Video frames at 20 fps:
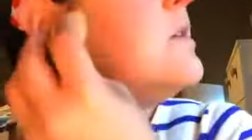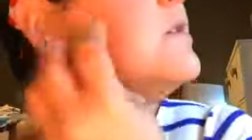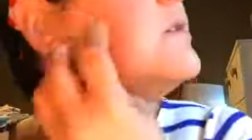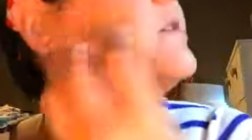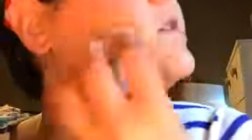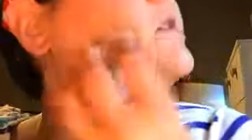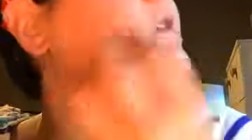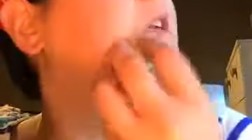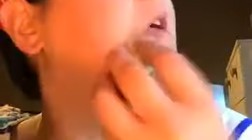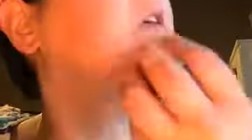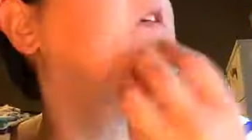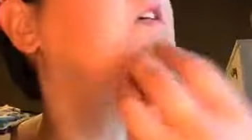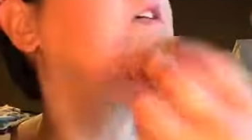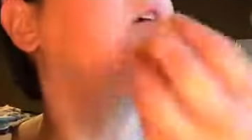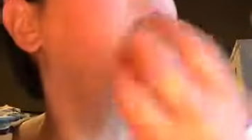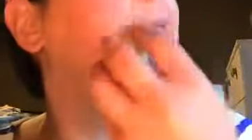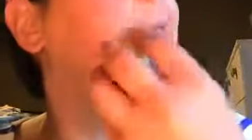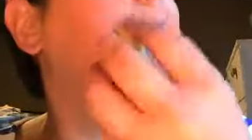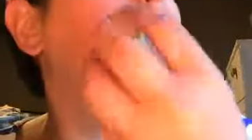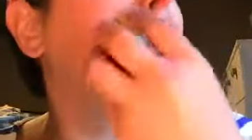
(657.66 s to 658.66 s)
So
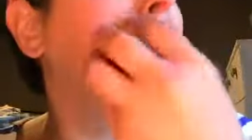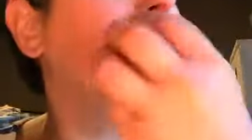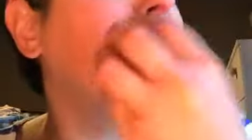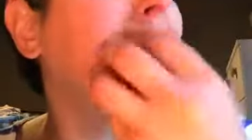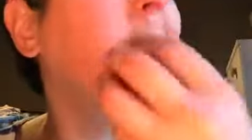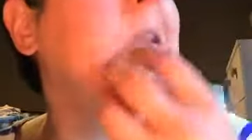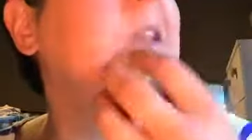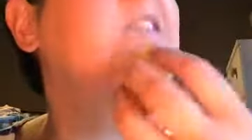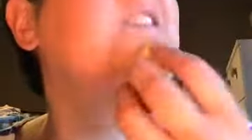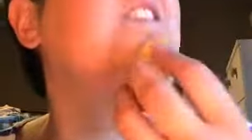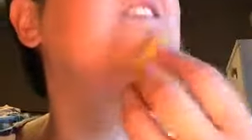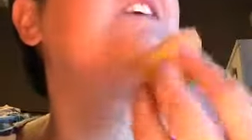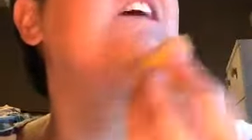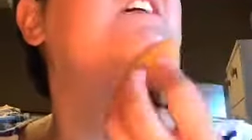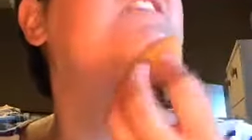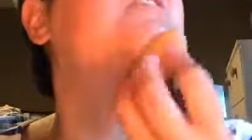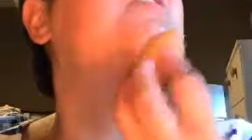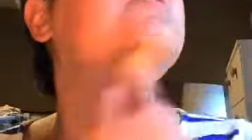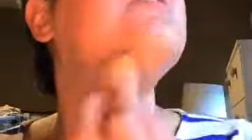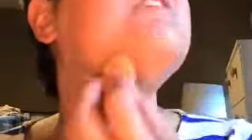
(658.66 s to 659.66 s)
I'm just gonna
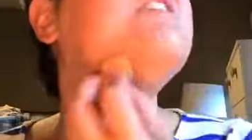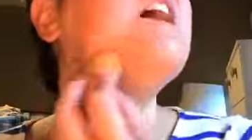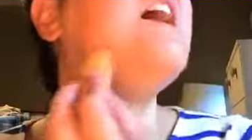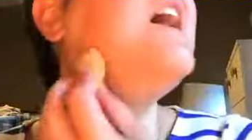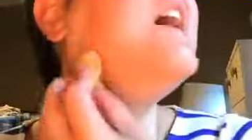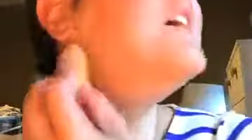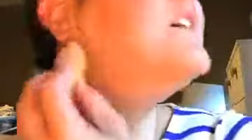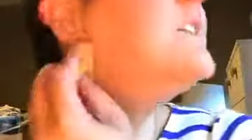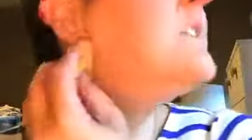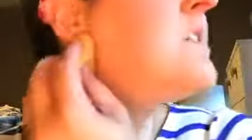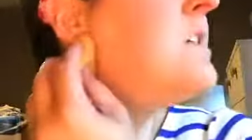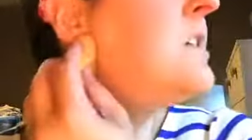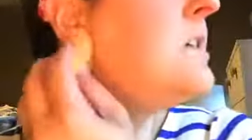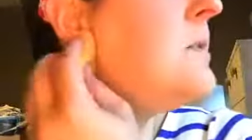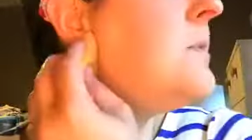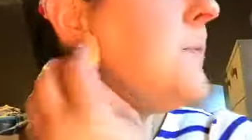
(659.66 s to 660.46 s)
set all that.